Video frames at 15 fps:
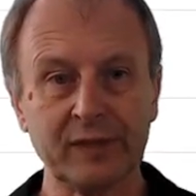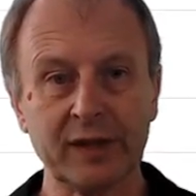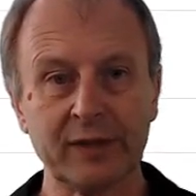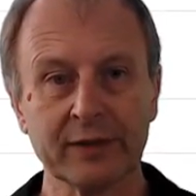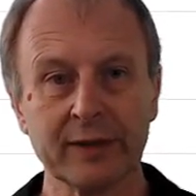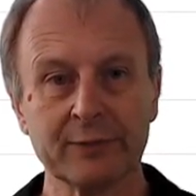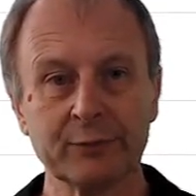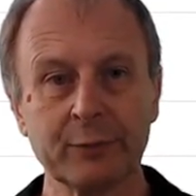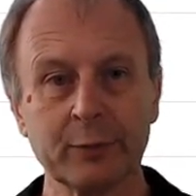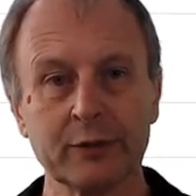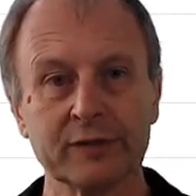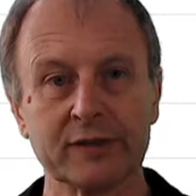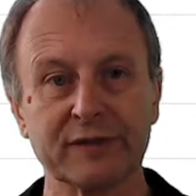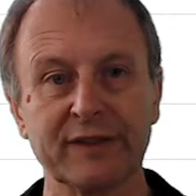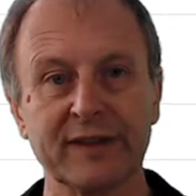Then we
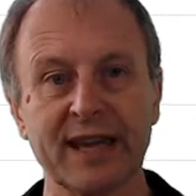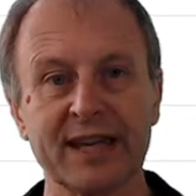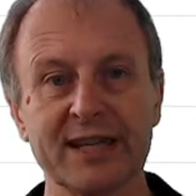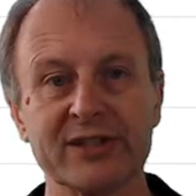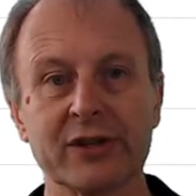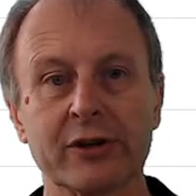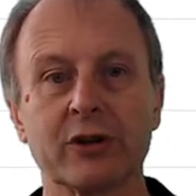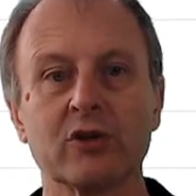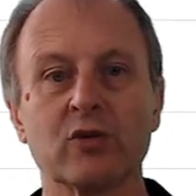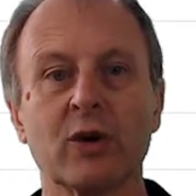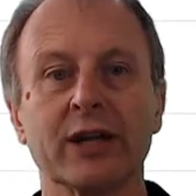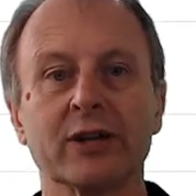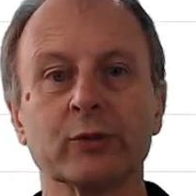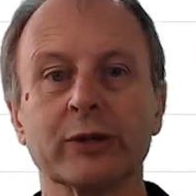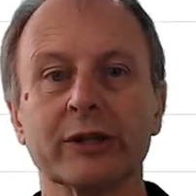move to
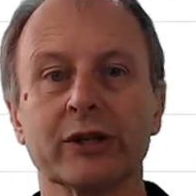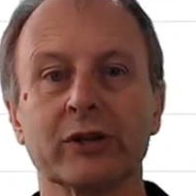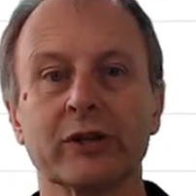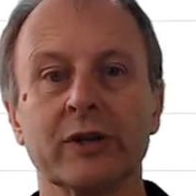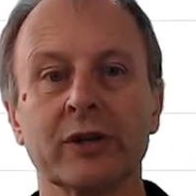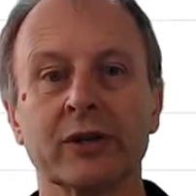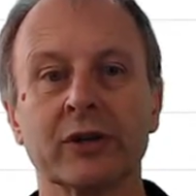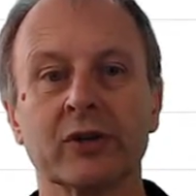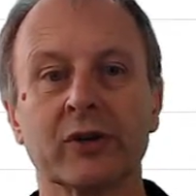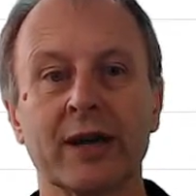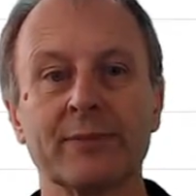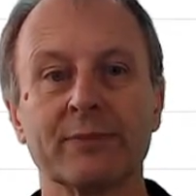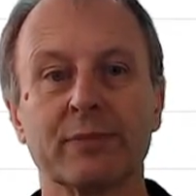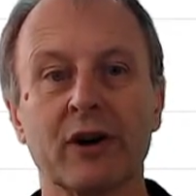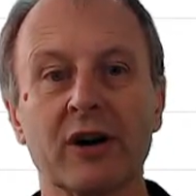VA01, we
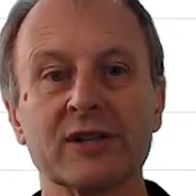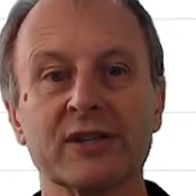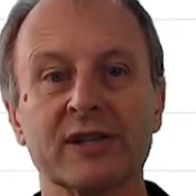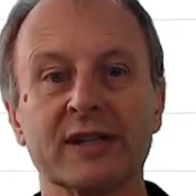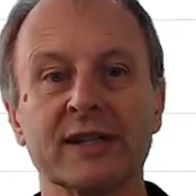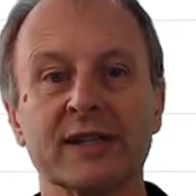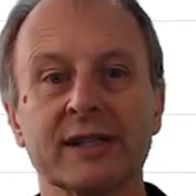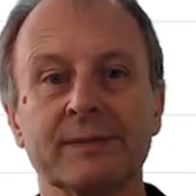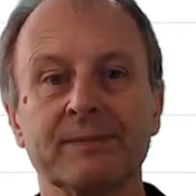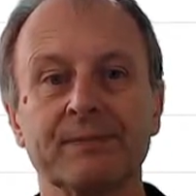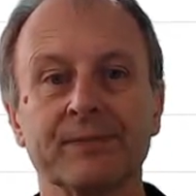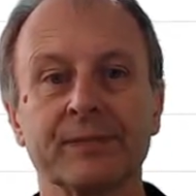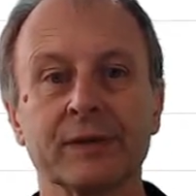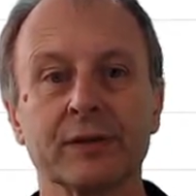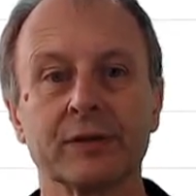create pricing
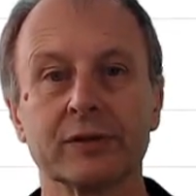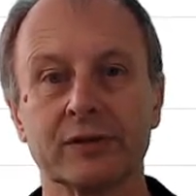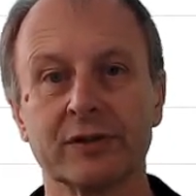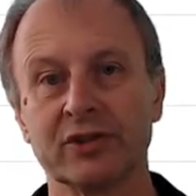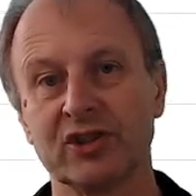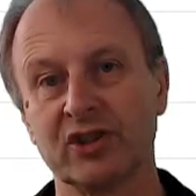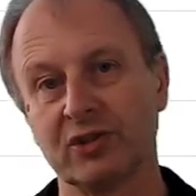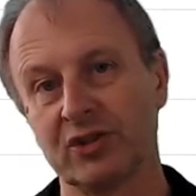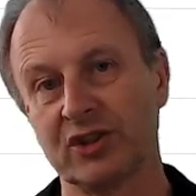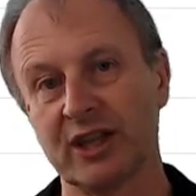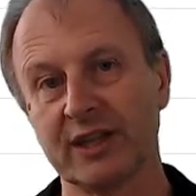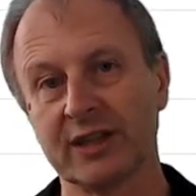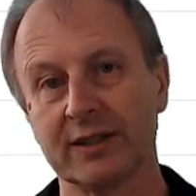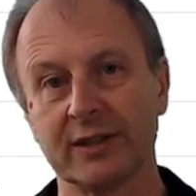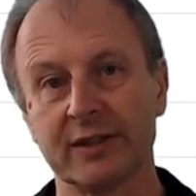to
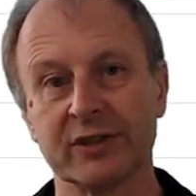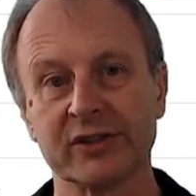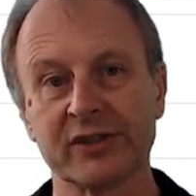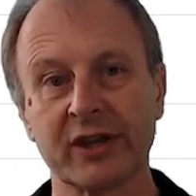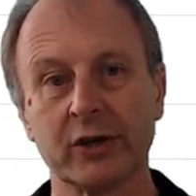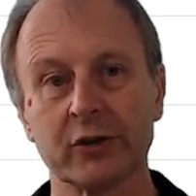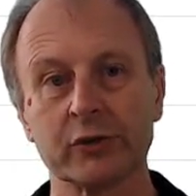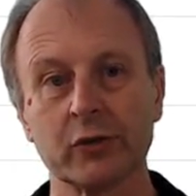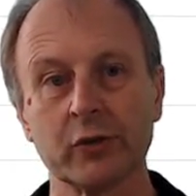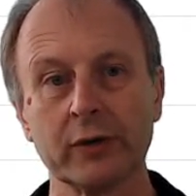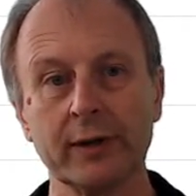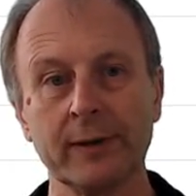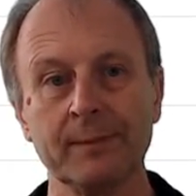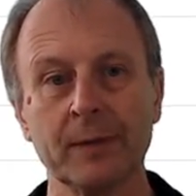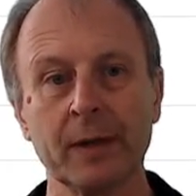check it in a sales
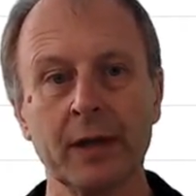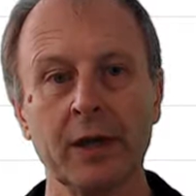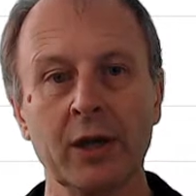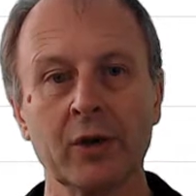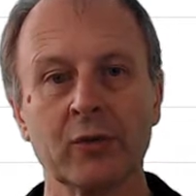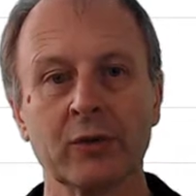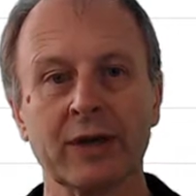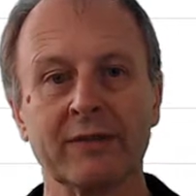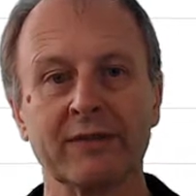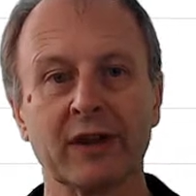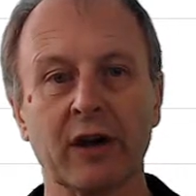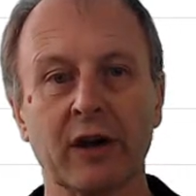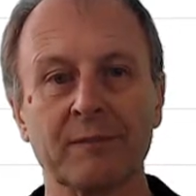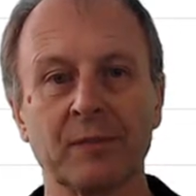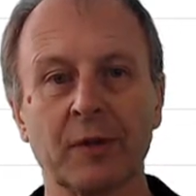order. We have an
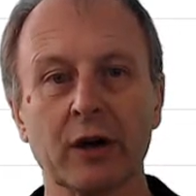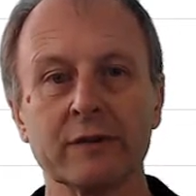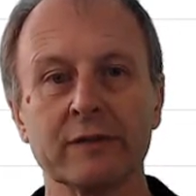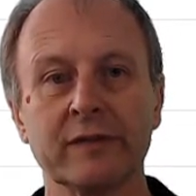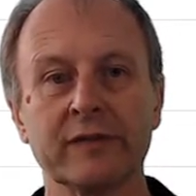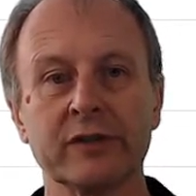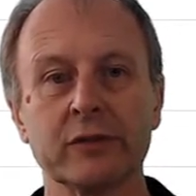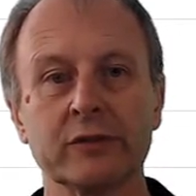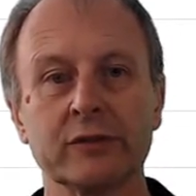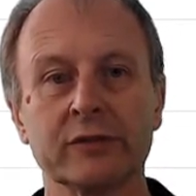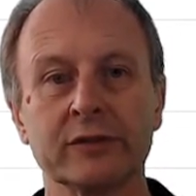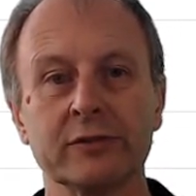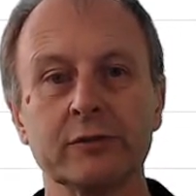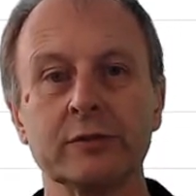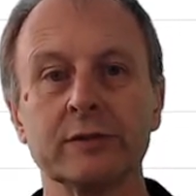overview
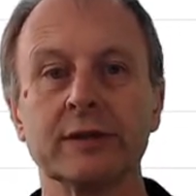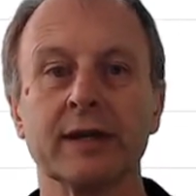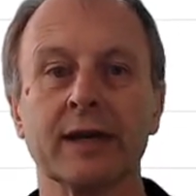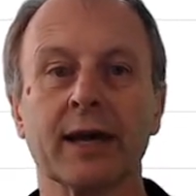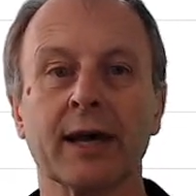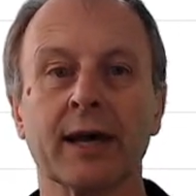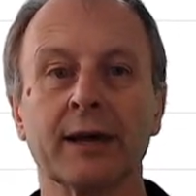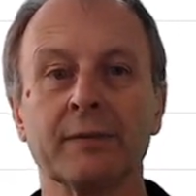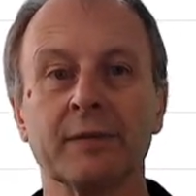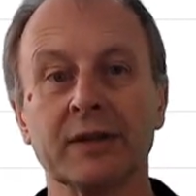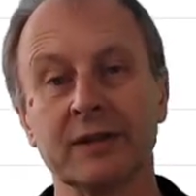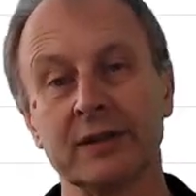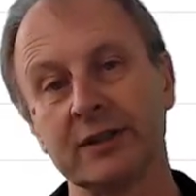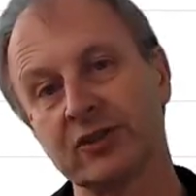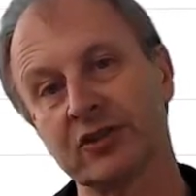to
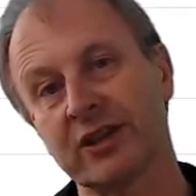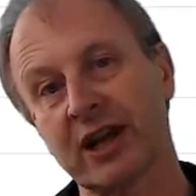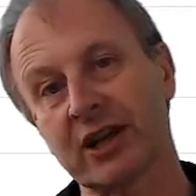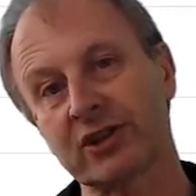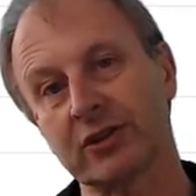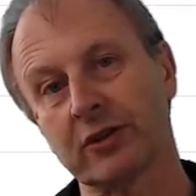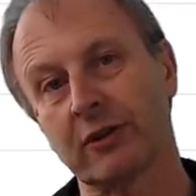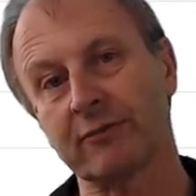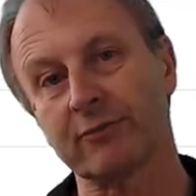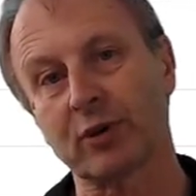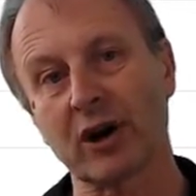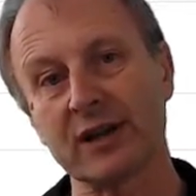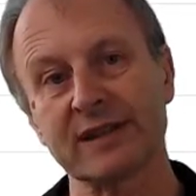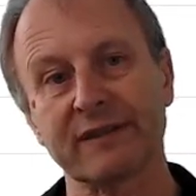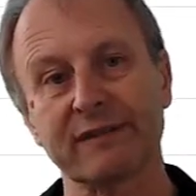introduction of
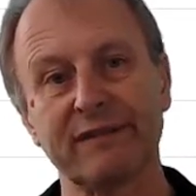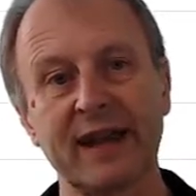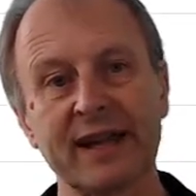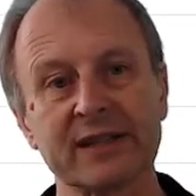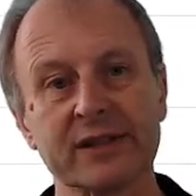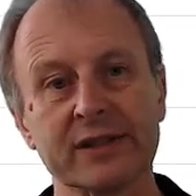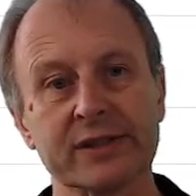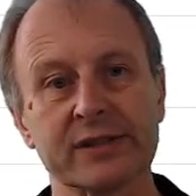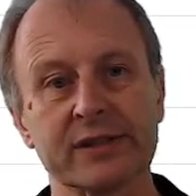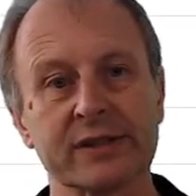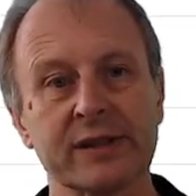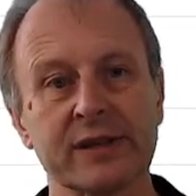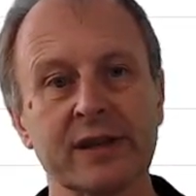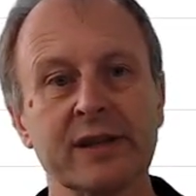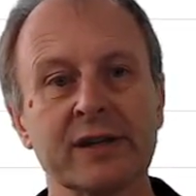pricing factors.
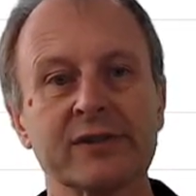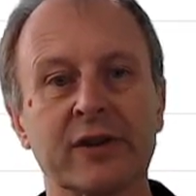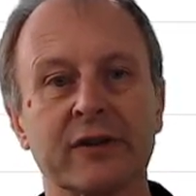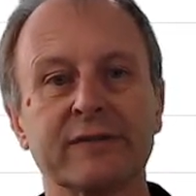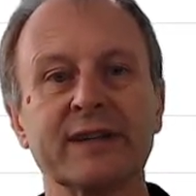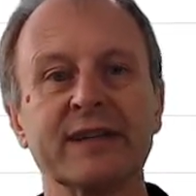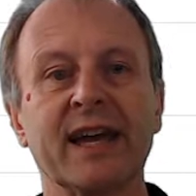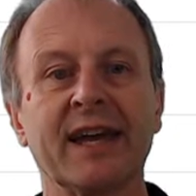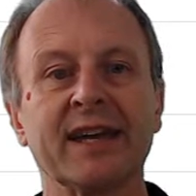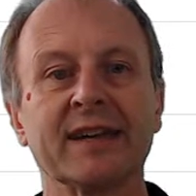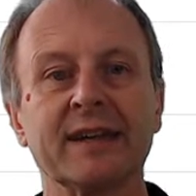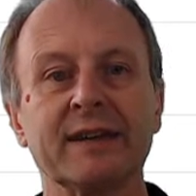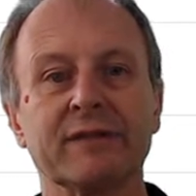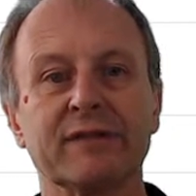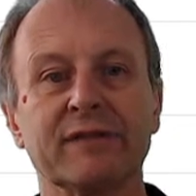So
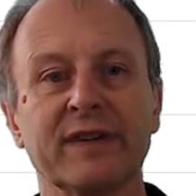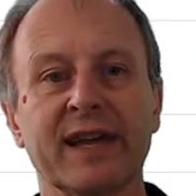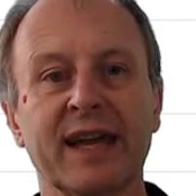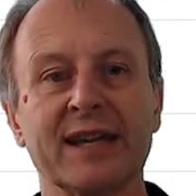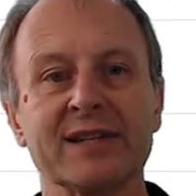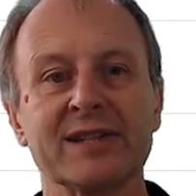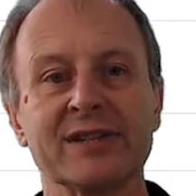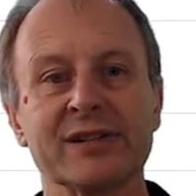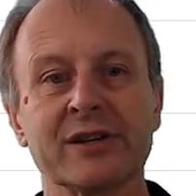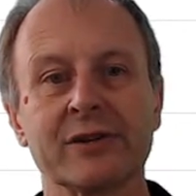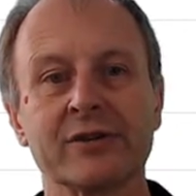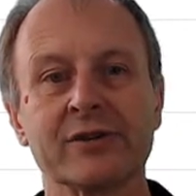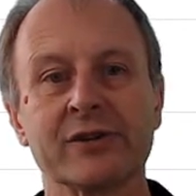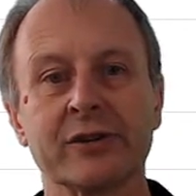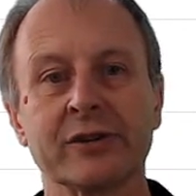VK11,
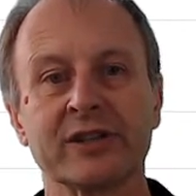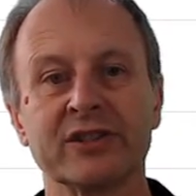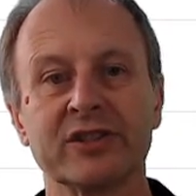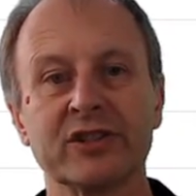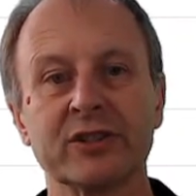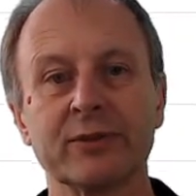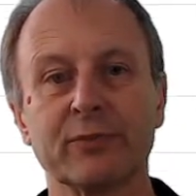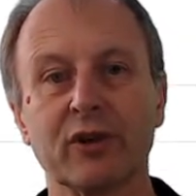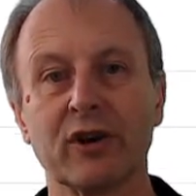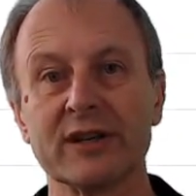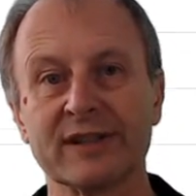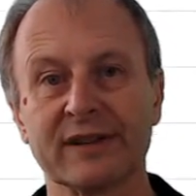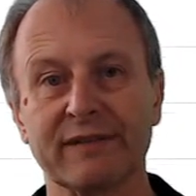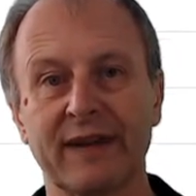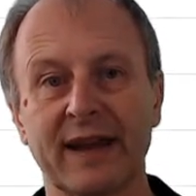VA00 condition
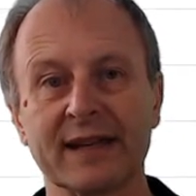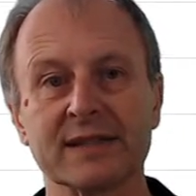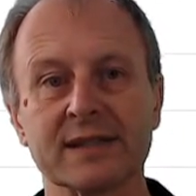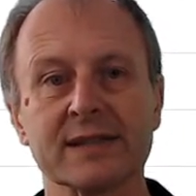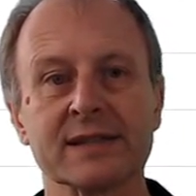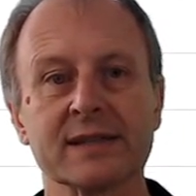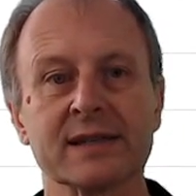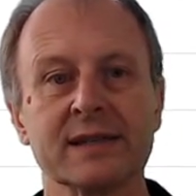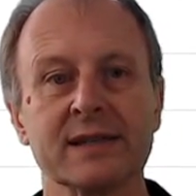pricing factors.